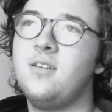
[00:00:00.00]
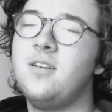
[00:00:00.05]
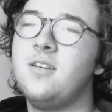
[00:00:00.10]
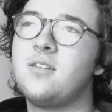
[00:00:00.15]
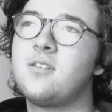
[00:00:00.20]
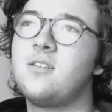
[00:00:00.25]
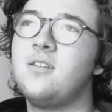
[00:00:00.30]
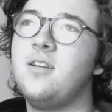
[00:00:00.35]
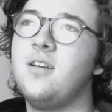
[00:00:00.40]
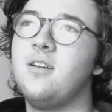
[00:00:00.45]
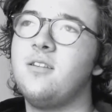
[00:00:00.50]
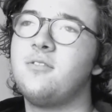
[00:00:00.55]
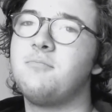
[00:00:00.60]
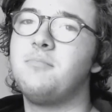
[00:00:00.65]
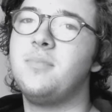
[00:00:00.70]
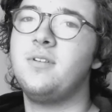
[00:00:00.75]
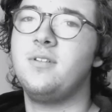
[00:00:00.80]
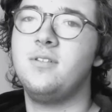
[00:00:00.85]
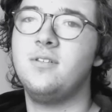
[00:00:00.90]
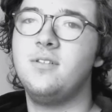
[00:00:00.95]
They're
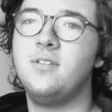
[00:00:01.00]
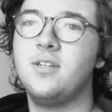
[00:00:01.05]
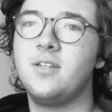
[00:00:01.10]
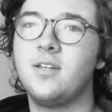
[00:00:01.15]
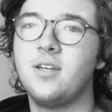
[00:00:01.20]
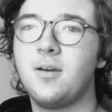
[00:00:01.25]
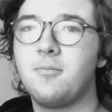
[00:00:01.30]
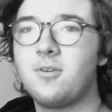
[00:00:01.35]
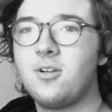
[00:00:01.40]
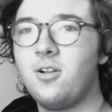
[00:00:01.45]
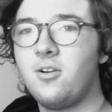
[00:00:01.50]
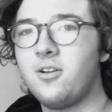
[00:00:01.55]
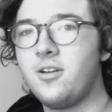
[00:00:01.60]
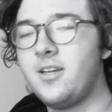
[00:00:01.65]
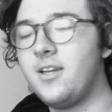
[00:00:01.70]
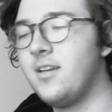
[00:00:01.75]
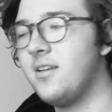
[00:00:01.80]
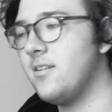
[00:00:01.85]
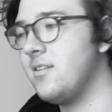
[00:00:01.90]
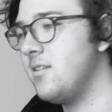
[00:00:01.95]
digging up Clark
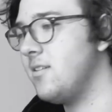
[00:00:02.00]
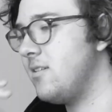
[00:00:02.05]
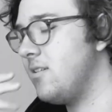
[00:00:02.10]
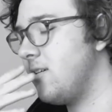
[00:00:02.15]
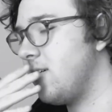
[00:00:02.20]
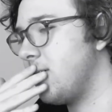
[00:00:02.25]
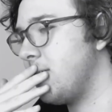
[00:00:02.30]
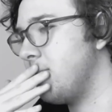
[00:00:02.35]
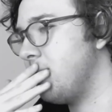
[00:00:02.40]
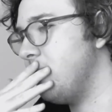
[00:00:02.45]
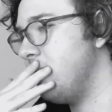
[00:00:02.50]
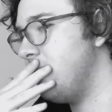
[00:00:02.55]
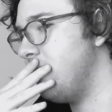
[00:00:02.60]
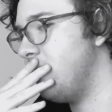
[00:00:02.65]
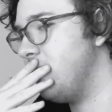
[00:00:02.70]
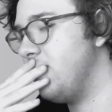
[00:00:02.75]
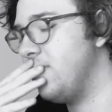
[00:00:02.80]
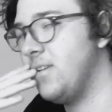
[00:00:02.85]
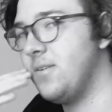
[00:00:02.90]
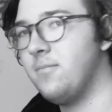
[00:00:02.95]
Kent.
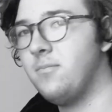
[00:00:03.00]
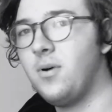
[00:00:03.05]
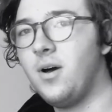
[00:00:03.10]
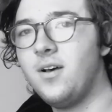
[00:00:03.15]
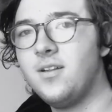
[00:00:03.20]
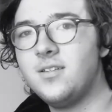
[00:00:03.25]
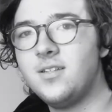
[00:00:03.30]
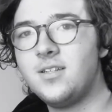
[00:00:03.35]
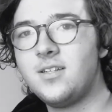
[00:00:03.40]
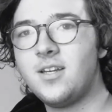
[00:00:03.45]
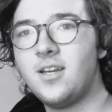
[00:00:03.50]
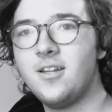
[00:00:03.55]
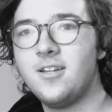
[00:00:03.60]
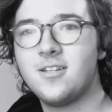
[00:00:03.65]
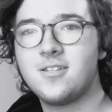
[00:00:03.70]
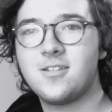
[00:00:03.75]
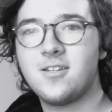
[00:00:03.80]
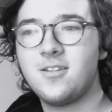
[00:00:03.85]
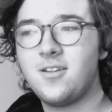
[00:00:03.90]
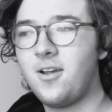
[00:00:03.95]
They're bonding, and
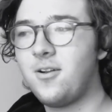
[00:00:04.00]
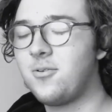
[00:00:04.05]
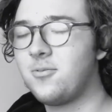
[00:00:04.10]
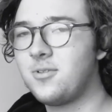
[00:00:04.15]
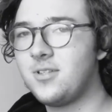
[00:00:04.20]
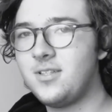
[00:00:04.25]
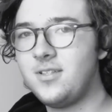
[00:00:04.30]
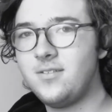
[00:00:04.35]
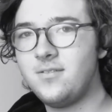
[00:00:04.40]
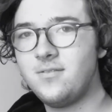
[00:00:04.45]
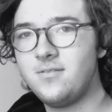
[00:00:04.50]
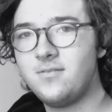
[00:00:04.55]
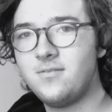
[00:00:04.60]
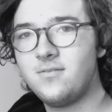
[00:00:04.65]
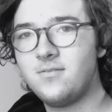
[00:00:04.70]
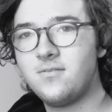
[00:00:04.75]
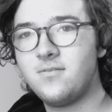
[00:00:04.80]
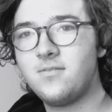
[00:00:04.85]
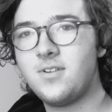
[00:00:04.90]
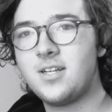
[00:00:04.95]
it's not only
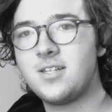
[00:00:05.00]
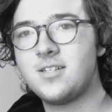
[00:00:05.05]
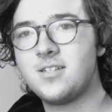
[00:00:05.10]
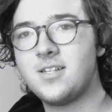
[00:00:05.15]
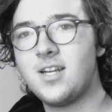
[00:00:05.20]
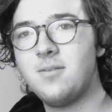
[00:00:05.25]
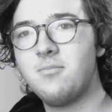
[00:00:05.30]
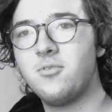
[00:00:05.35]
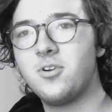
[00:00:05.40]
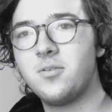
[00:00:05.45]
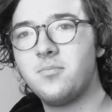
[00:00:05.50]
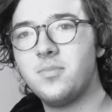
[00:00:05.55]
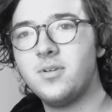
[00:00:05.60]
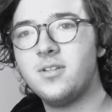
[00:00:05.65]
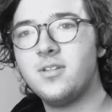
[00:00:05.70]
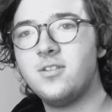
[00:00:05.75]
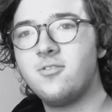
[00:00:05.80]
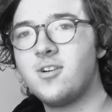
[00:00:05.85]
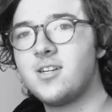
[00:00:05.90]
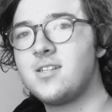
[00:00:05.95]
Flash and Cyborg, but
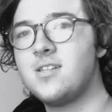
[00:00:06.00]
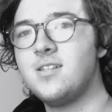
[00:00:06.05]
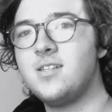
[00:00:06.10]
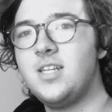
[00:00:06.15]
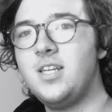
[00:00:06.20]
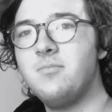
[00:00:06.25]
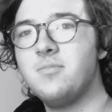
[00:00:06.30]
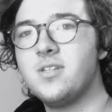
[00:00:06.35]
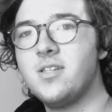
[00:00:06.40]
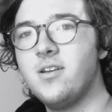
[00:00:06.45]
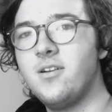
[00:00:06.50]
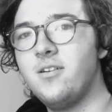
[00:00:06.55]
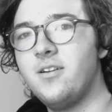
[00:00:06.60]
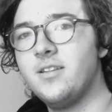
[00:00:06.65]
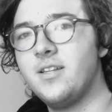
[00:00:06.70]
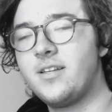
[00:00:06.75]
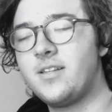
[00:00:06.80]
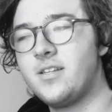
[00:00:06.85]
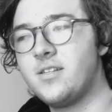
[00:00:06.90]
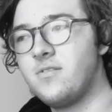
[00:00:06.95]
the rest of the team is there in
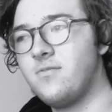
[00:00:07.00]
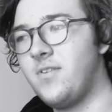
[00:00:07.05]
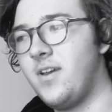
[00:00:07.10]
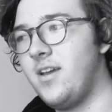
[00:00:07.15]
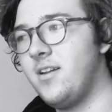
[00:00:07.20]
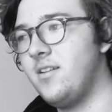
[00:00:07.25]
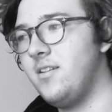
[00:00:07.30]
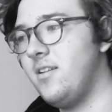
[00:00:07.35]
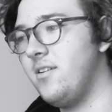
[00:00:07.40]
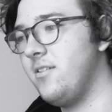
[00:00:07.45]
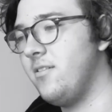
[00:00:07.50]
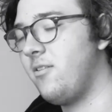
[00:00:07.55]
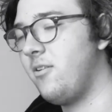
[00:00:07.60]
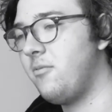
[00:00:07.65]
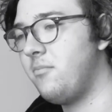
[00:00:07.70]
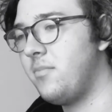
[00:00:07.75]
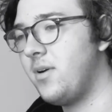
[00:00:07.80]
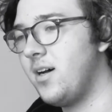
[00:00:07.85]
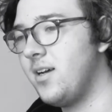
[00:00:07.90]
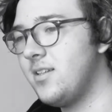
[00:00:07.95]
like this van, and they're all
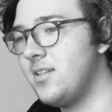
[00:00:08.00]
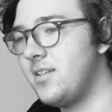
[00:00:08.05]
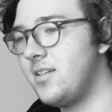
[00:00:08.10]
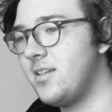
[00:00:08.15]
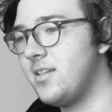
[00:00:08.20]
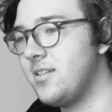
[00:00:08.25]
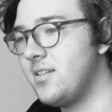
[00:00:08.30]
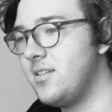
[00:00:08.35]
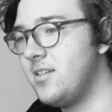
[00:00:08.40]
bonding, and